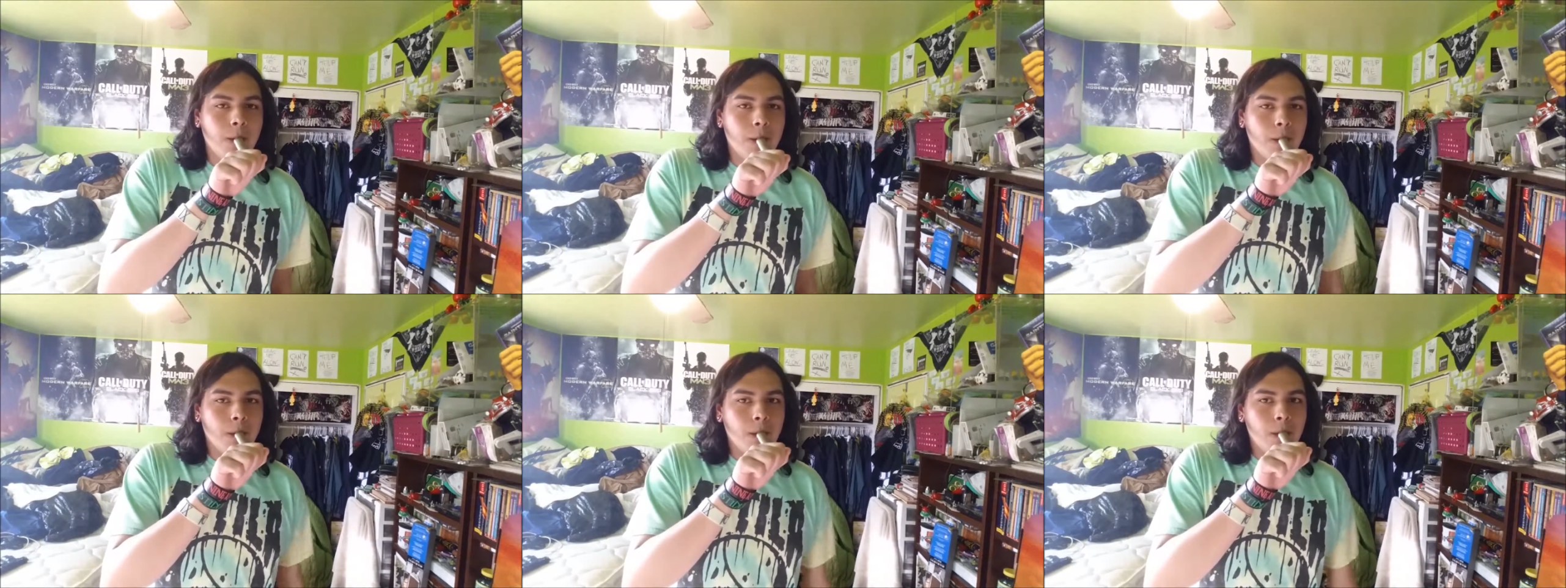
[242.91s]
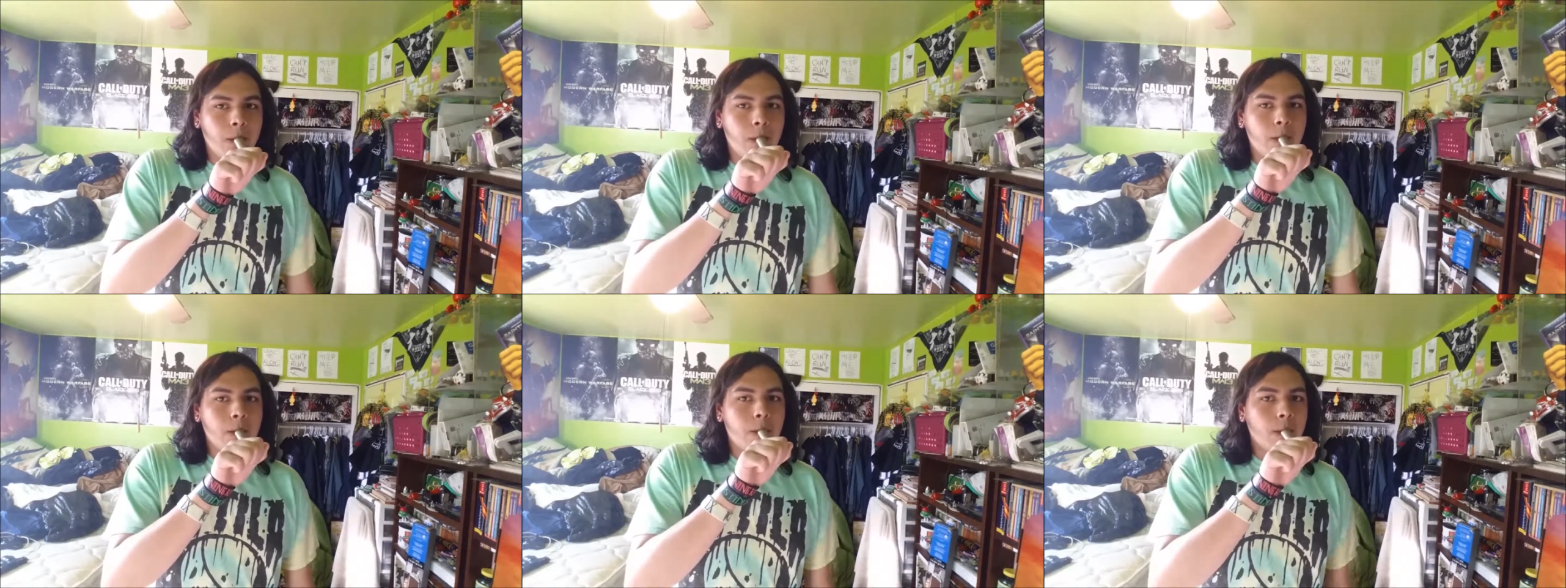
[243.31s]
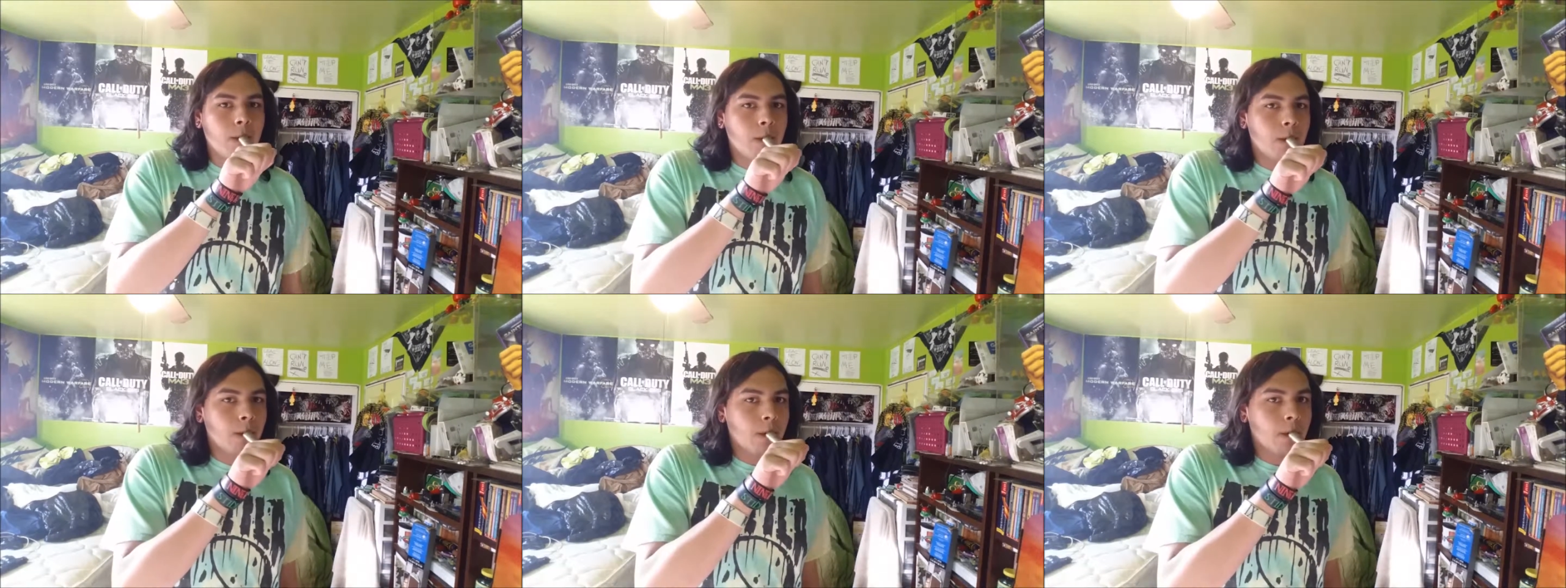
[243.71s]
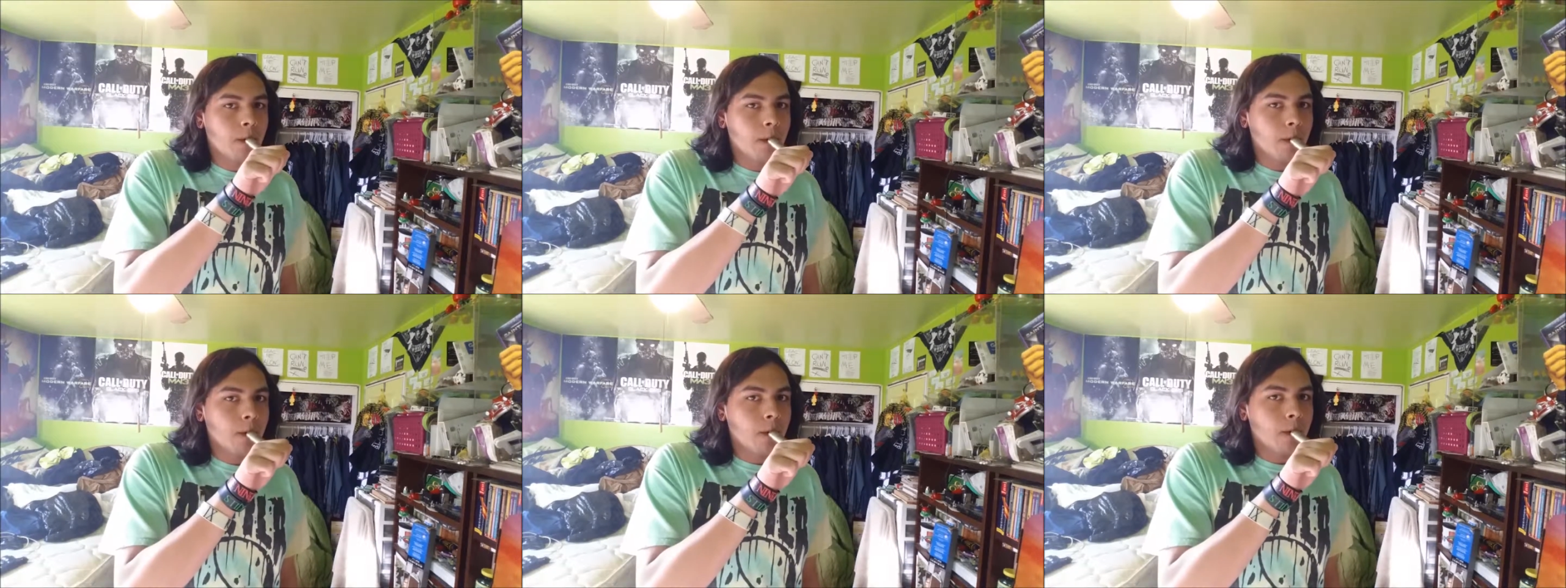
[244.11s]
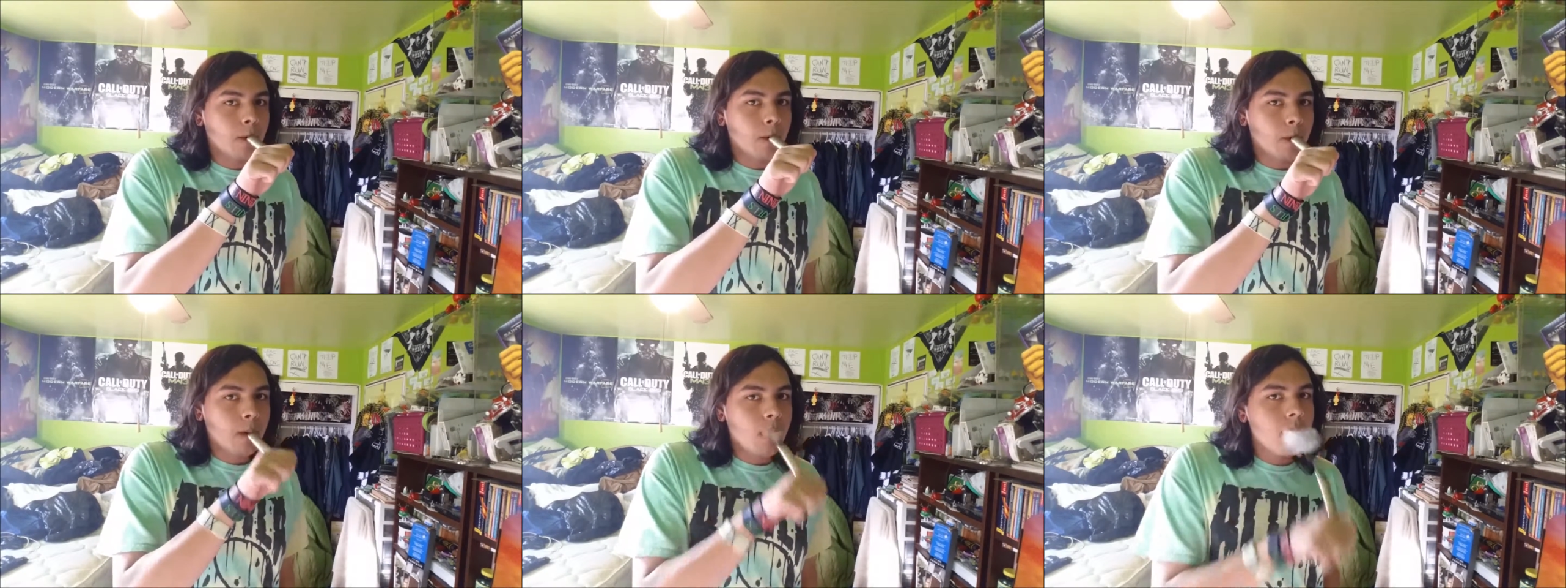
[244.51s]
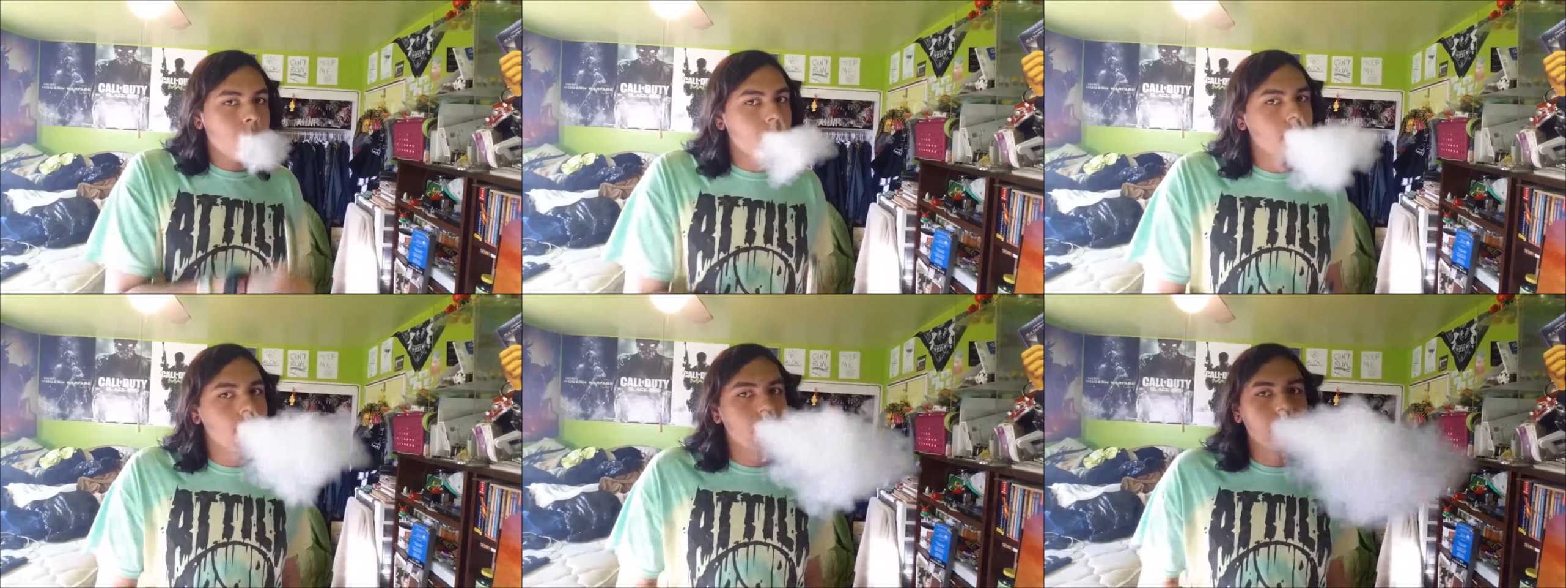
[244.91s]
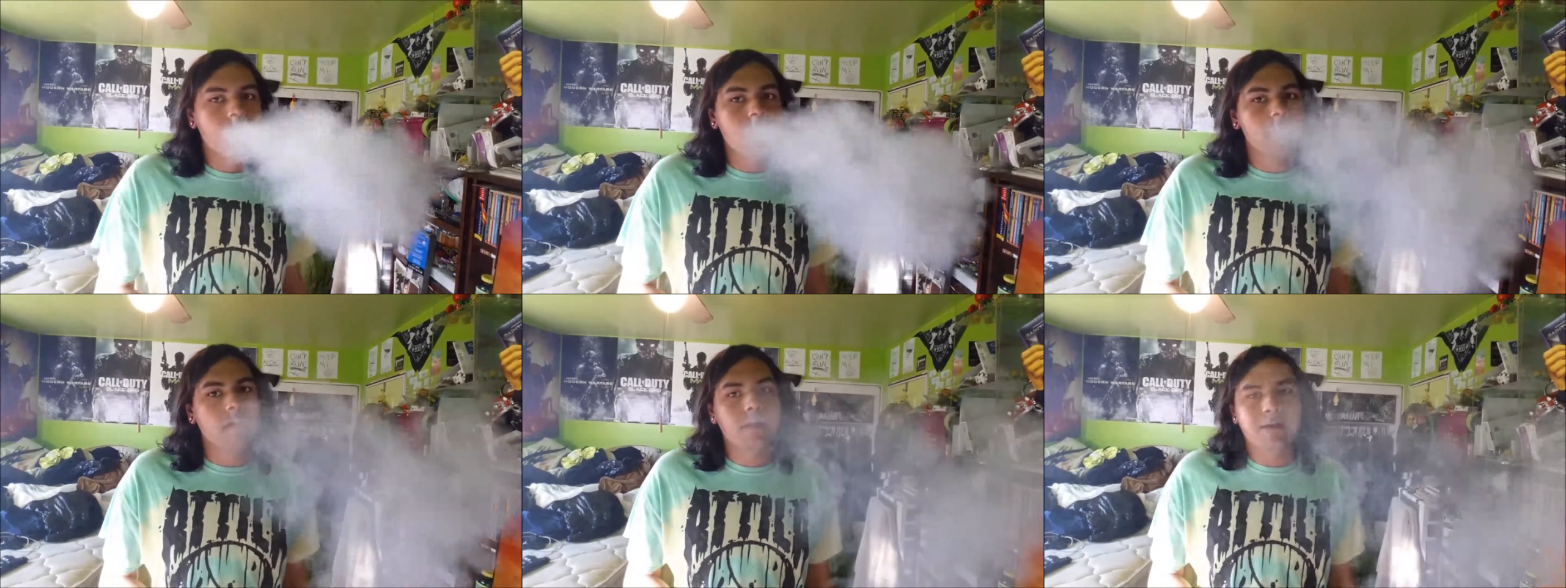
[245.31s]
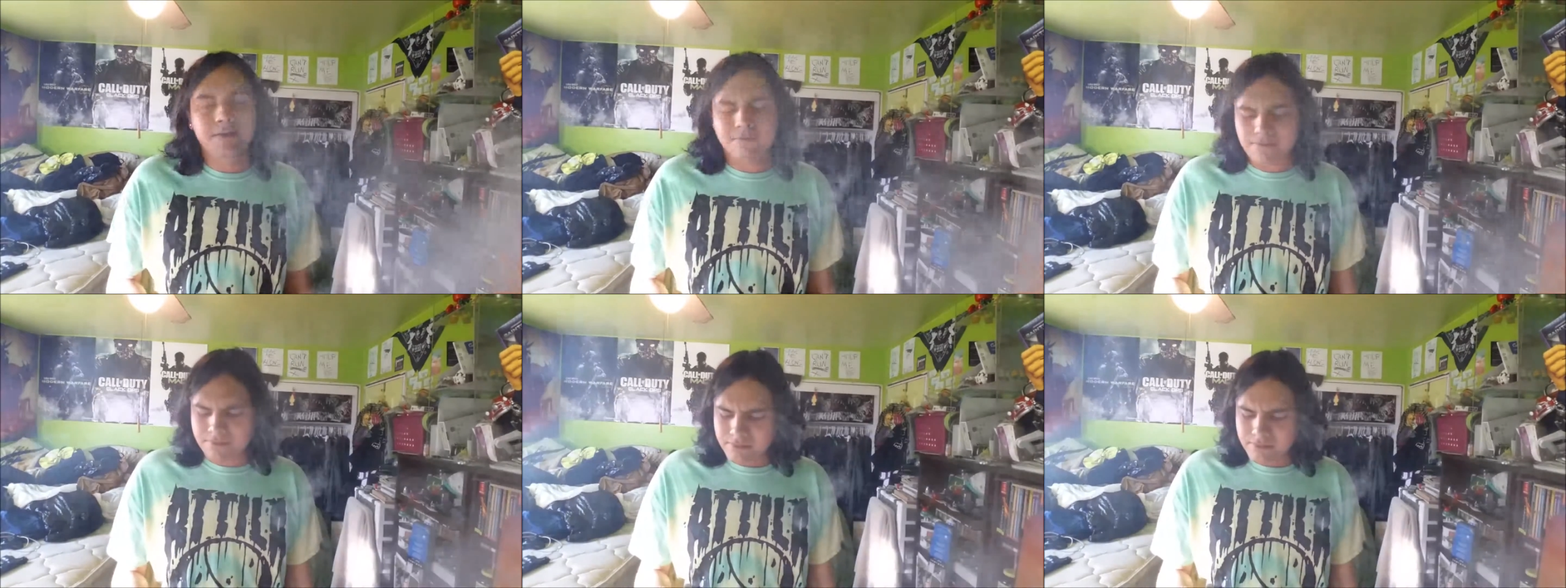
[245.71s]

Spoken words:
Nobody speaks.